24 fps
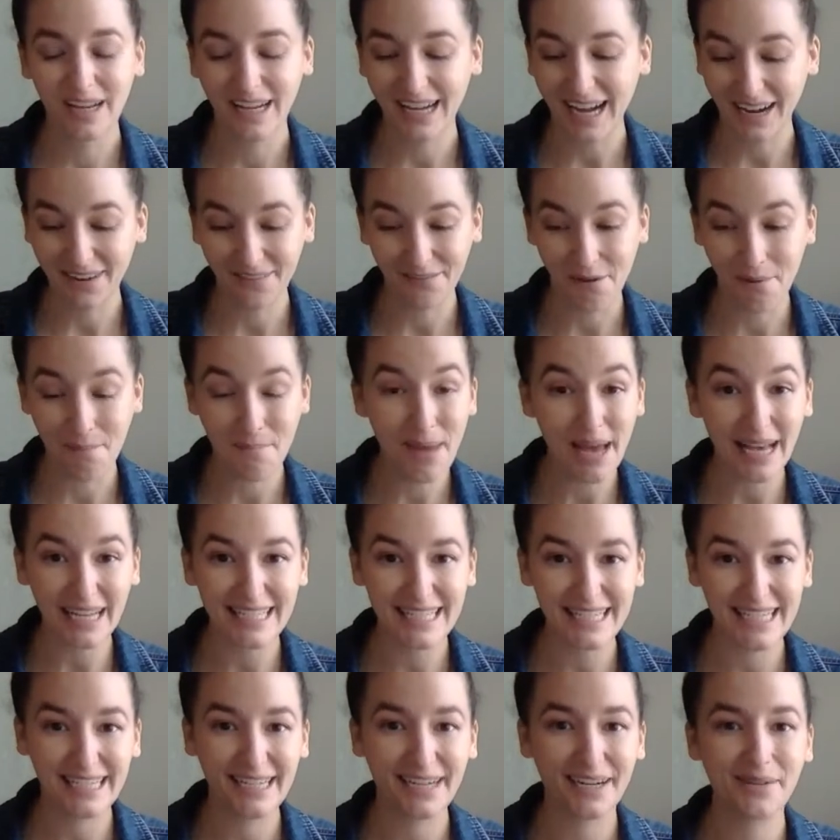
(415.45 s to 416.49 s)
kind of a
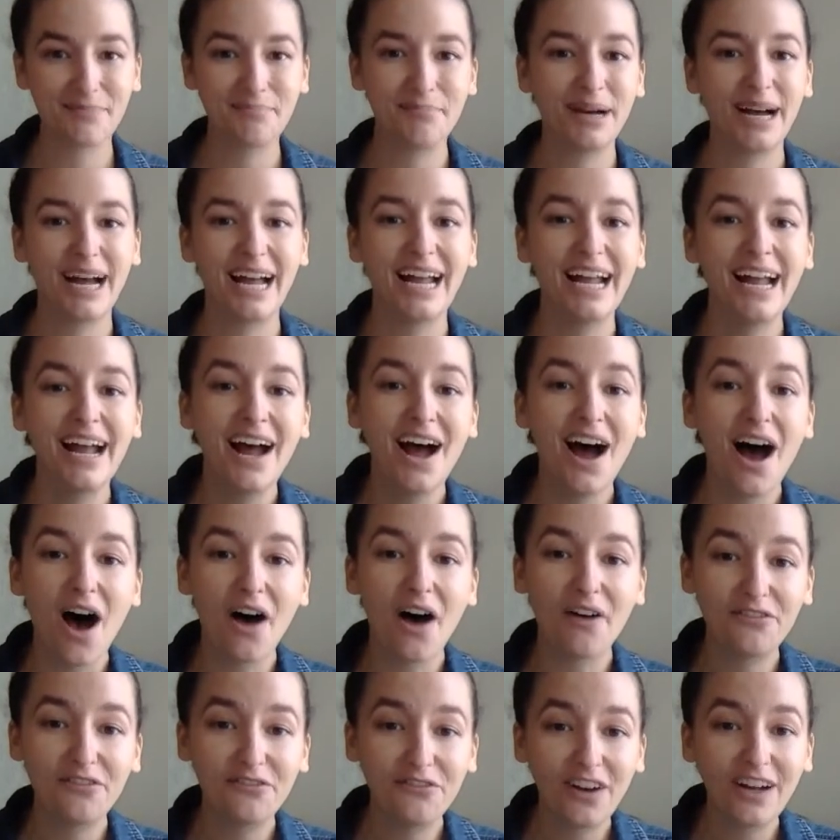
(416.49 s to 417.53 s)
mess here, but
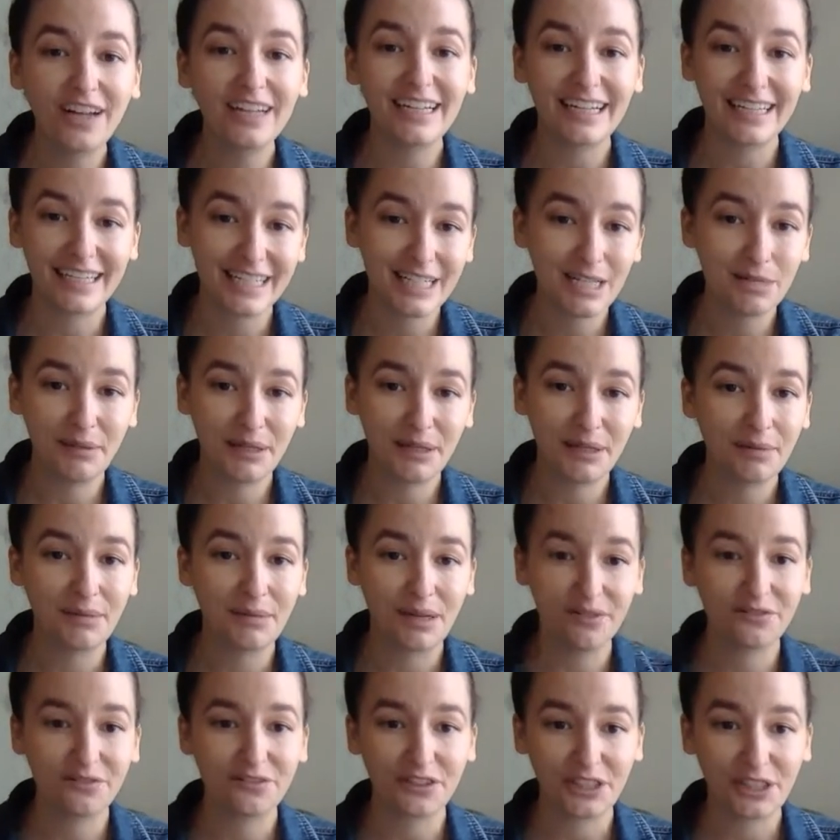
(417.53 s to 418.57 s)
a fun
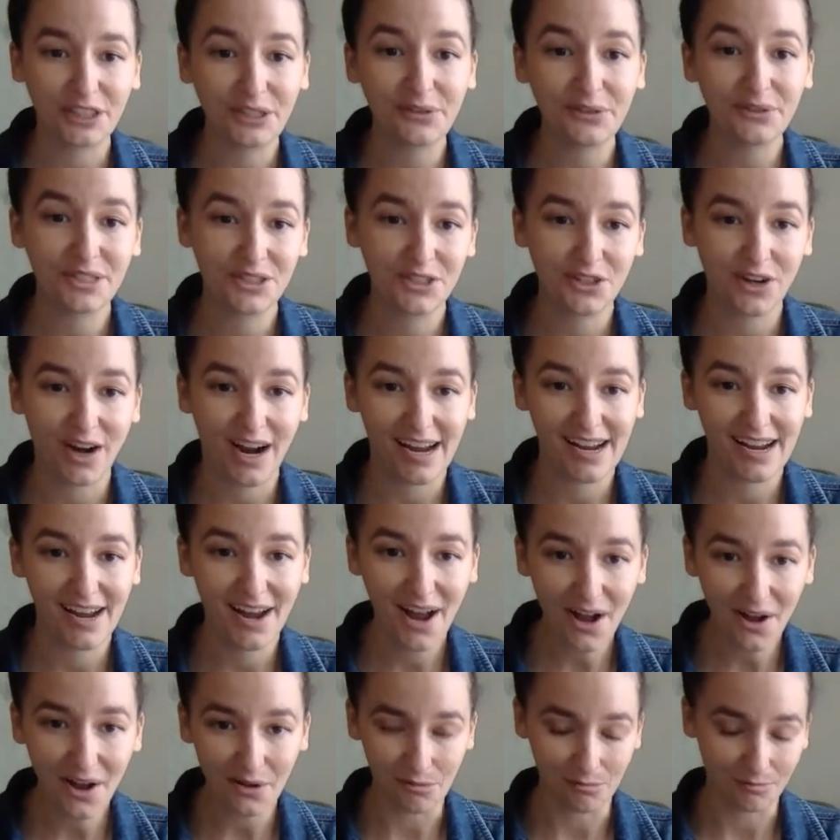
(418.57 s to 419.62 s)
experiment for you to try at
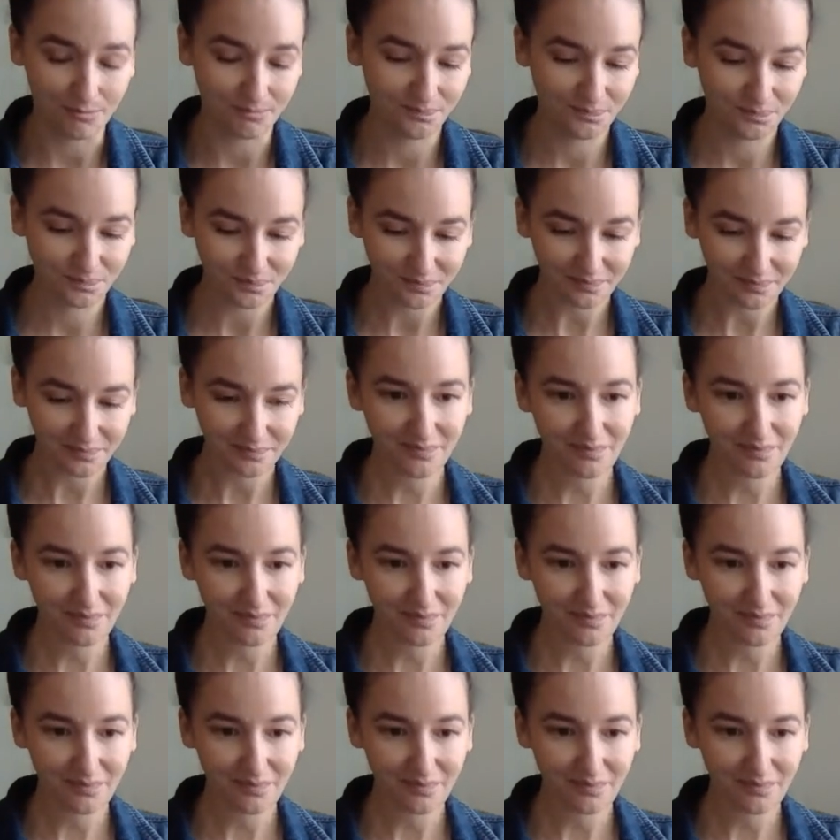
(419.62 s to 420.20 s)
home.